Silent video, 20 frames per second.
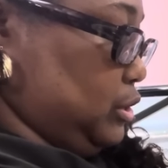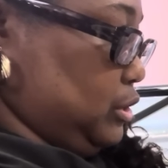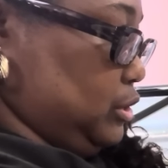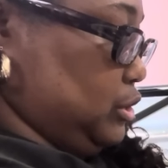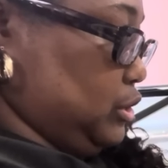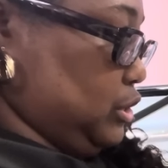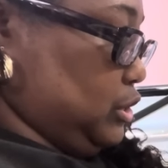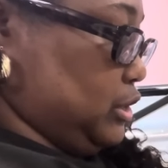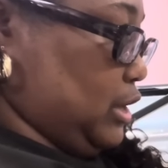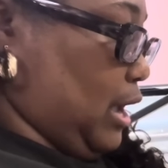
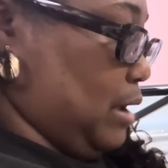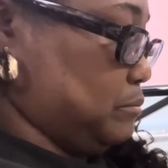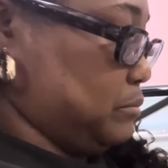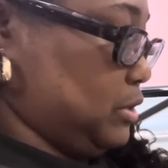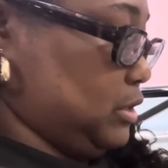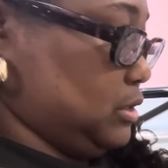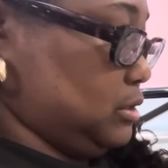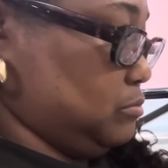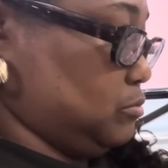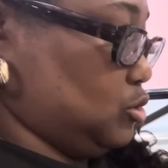Just got
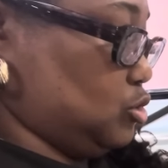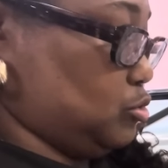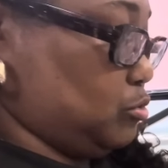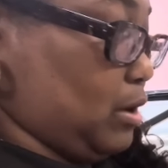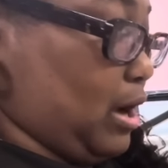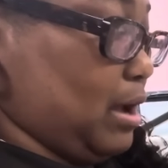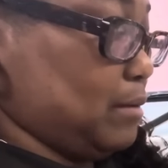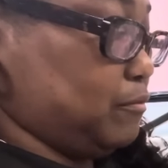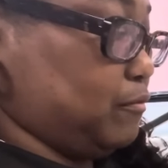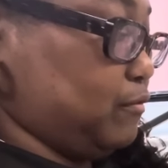me some
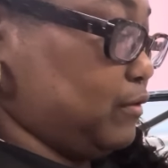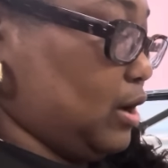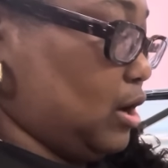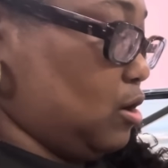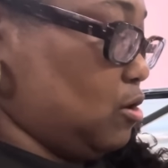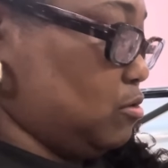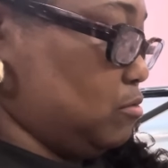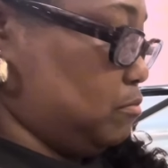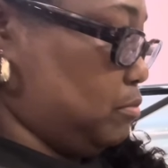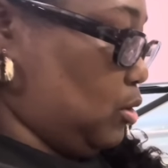scrap
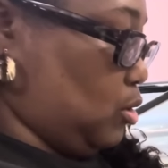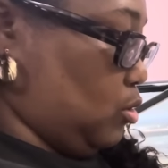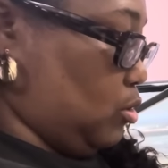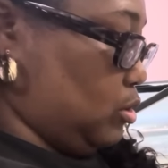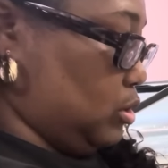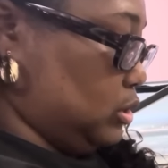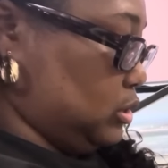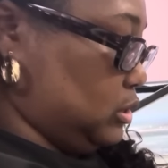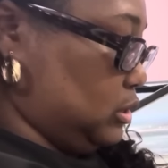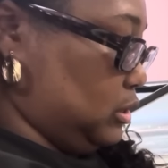foam
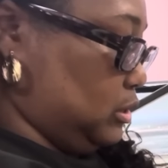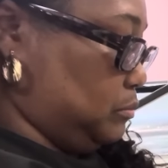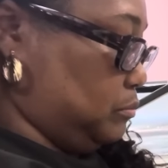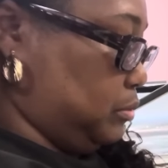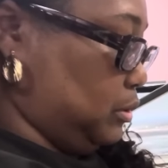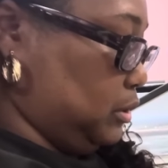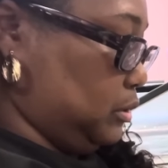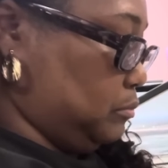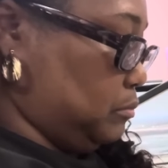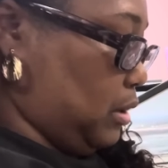boards and
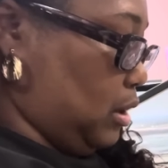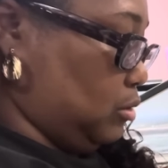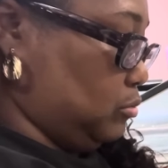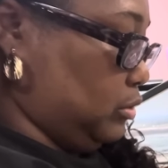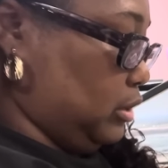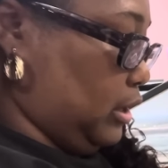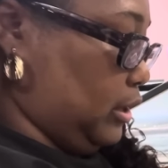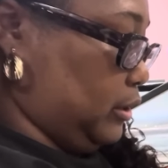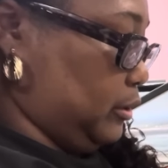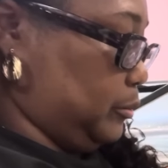put them
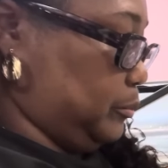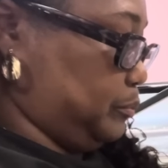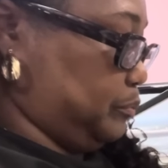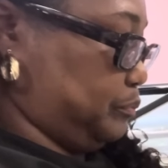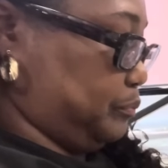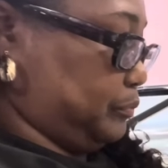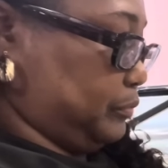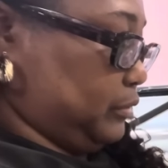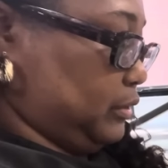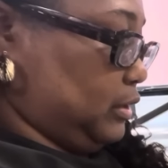on there.
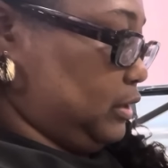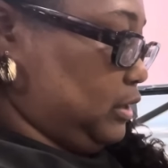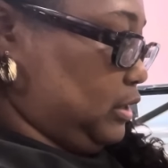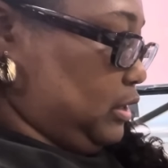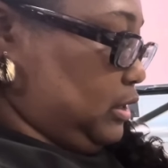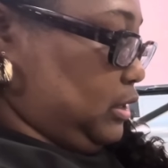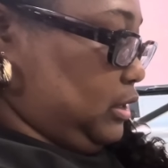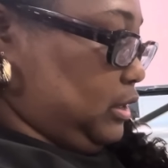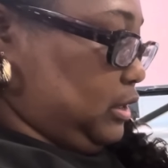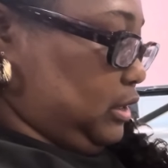
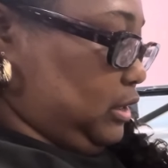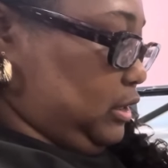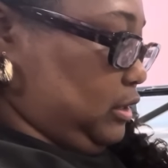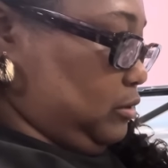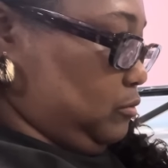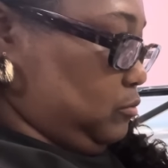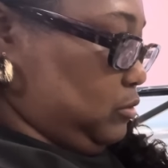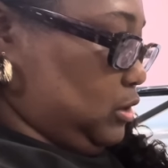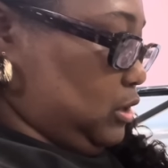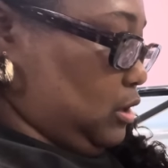
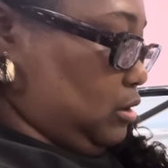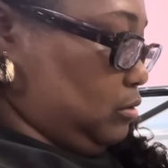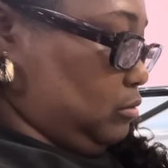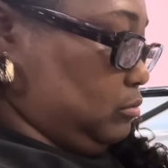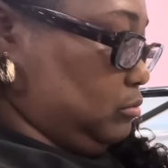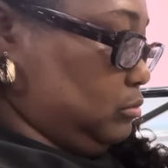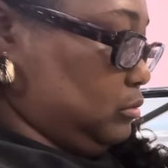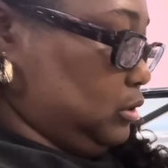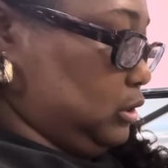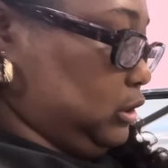And we're going
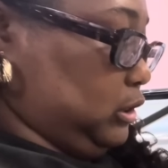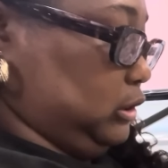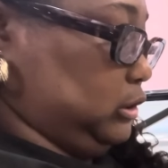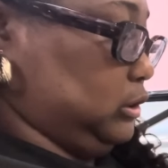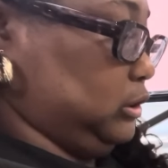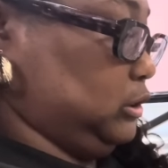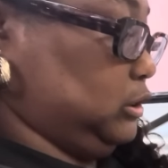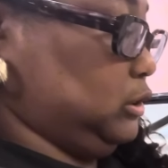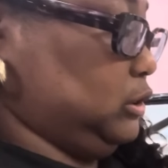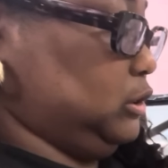to get
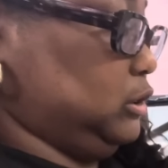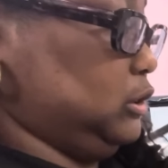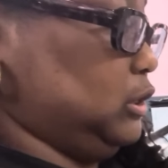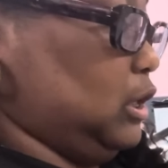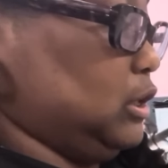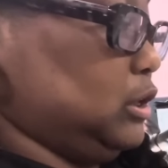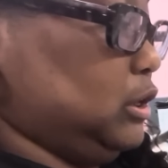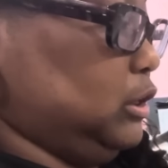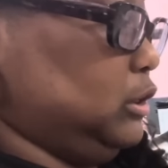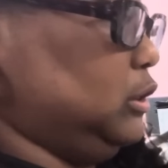this
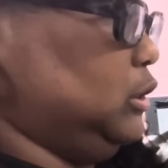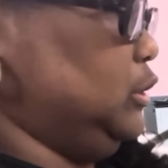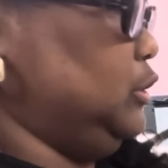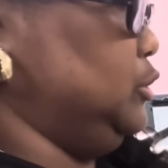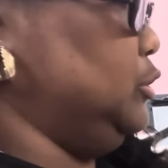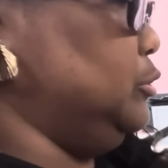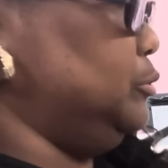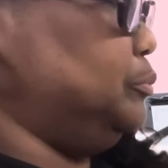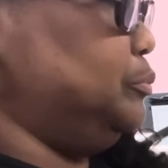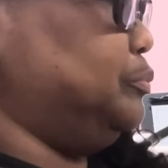stuck in
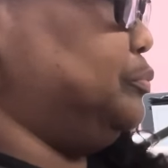here.